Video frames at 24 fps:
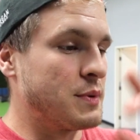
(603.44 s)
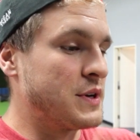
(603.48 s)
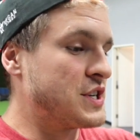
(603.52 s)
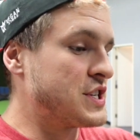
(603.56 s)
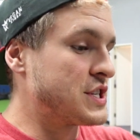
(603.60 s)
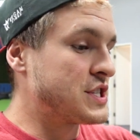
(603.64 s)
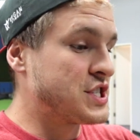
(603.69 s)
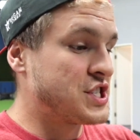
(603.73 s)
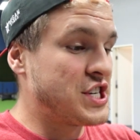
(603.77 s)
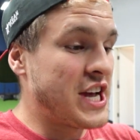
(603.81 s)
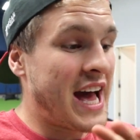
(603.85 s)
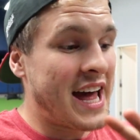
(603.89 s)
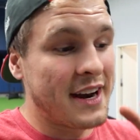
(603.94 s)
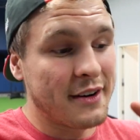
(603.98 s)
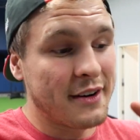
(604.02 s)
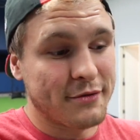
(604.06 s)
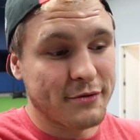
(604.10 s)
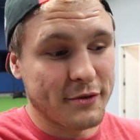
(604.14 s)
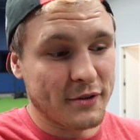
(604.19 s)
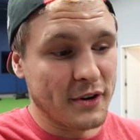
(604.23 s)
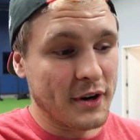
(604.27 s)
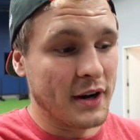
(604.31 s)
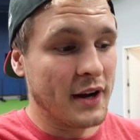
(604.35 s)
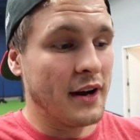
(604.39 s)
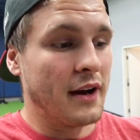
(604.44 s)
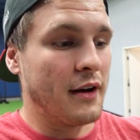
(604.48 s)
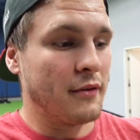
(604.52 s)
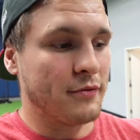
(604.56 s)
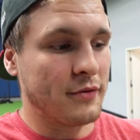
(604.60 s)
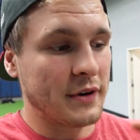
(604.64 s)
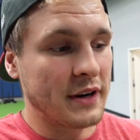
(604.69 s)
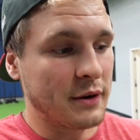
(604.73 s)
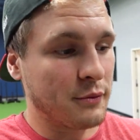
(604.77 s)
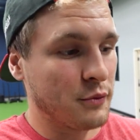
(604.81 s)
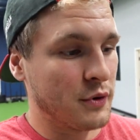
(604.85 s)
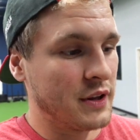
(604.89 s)
we just chatted for a, a
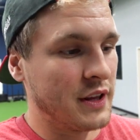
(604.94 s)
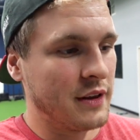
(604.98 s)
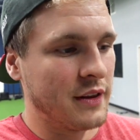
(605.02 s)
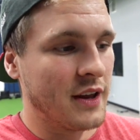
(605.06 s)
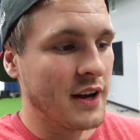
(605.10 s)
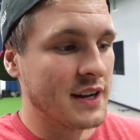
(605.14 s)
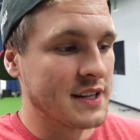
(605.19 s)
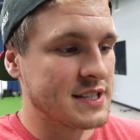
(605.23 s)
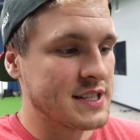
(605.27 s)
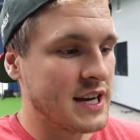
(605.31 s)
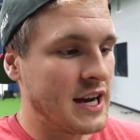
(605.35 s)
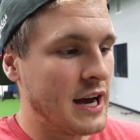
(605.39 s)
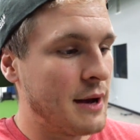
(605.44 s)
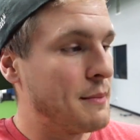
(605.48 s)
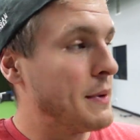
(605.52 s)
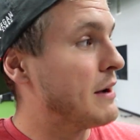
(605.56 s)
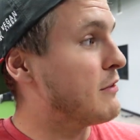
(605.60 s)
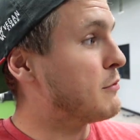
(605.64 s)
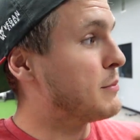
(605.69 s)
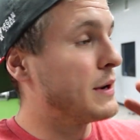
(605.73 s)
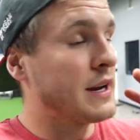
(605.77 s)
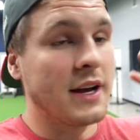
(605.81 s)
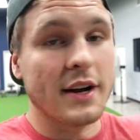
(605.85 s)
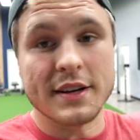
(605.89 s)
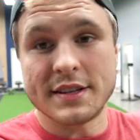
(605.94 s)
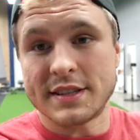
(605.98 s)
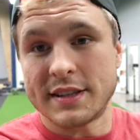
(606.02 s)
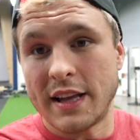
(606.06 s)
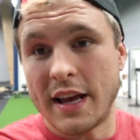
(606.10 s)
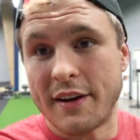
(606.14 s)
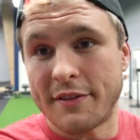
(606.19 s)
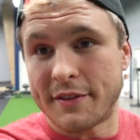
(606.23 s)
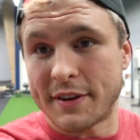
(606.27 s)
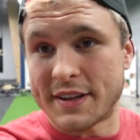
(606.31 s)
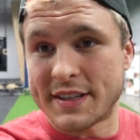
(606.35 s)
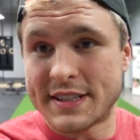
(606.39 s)
freaking really long time. Everybody else
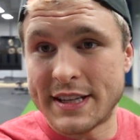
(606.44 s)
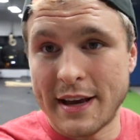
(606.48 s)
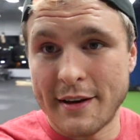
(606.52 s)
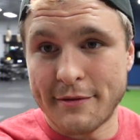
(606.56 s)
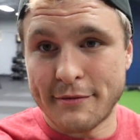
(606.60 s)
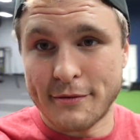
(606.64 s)
left except